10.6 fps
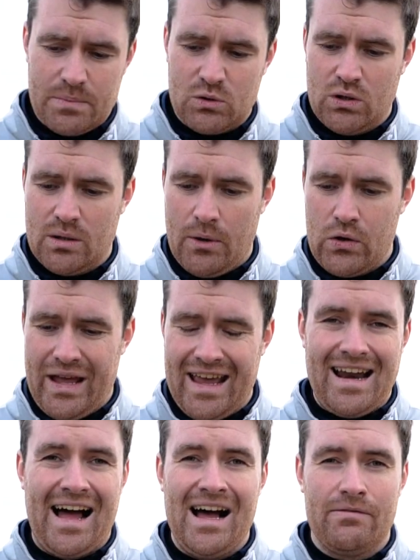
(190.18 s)
between about
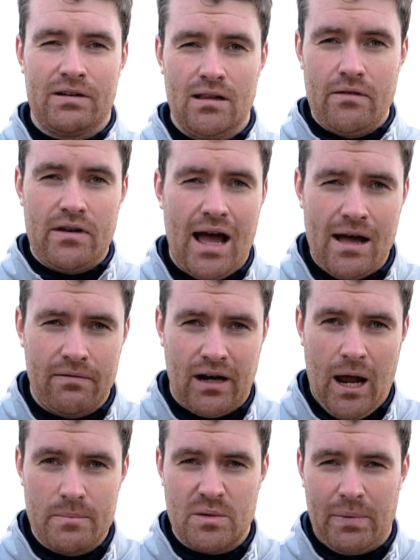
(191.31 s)
8.5 and 11.5
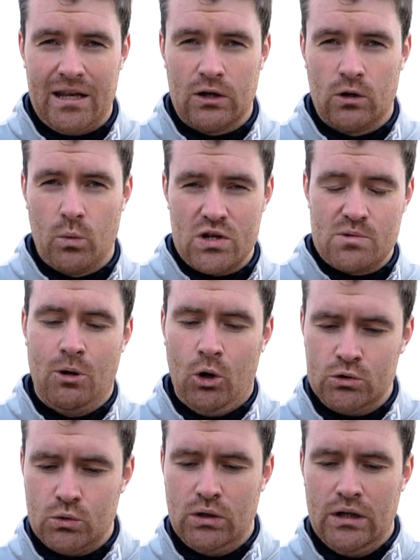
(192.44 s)
grams depending on which
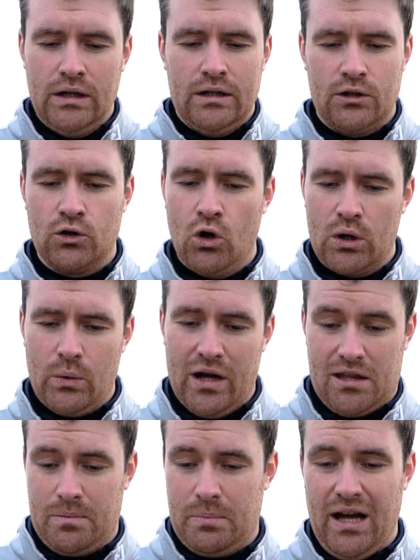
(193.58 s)
model you're going
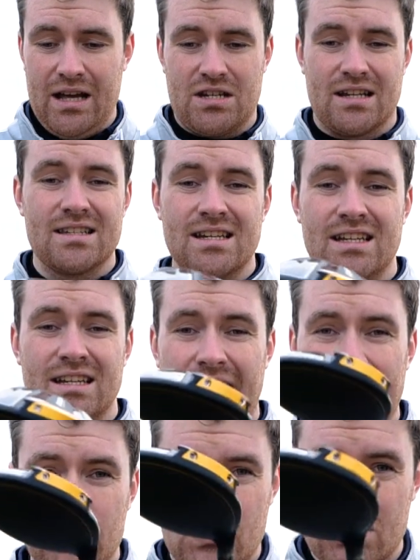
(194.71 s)
with. But as you can see, yeah,
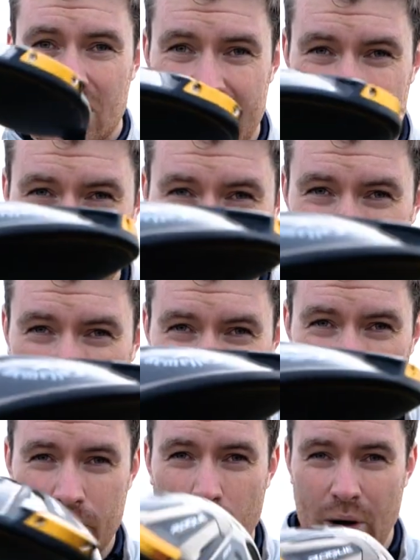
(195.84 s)
it just sticks a lot
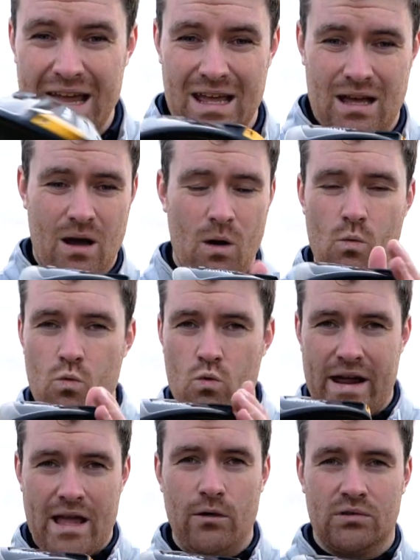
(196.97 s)
of weight
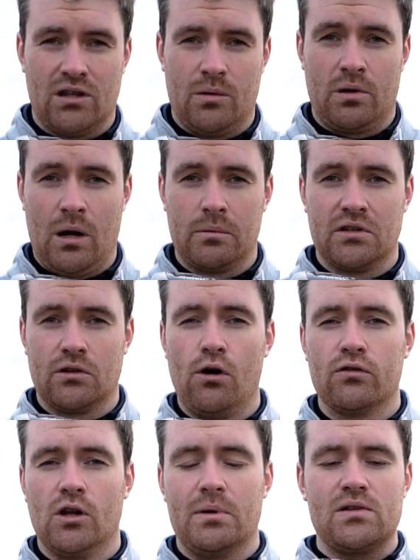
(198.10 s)
right out to the perimeter of the
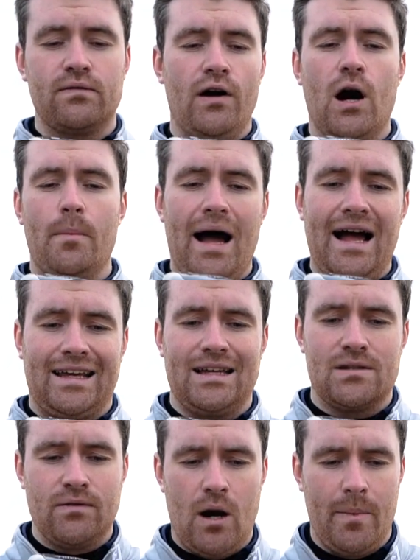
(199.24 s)
golf club. As far back
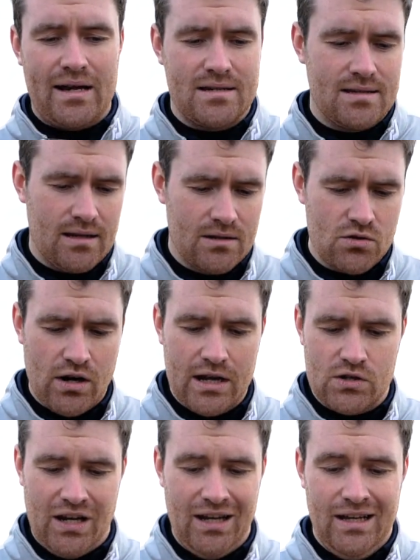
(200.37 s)
as they can
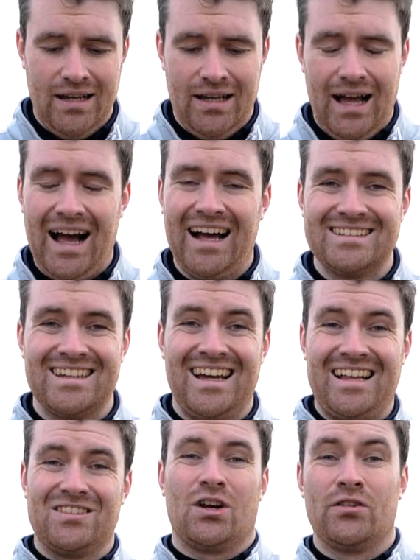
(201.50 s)
stretch it, and
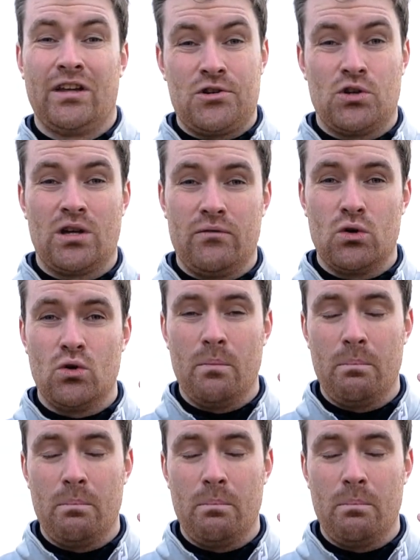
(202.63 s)
in turn that should give you